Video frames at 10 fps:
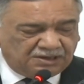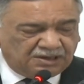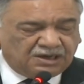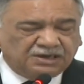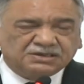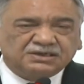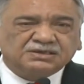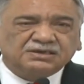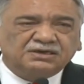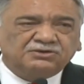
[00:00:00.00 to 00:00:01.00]
I said,
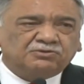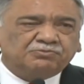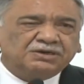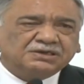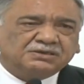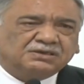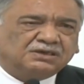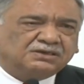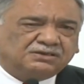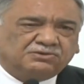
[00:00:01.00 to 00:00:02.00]
send your best
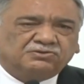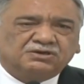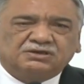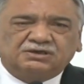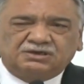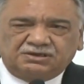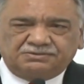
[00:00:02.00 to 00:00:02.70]
judges to this area.